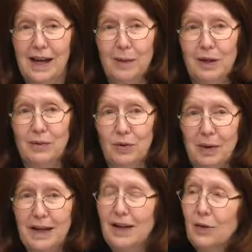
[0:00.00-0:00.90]
I mean, we're
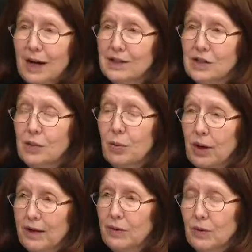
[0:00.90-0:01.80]
making grants to
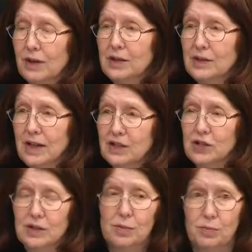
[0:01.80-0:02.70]
private
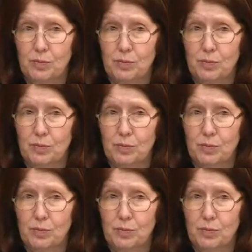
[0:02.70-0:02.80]
organizations,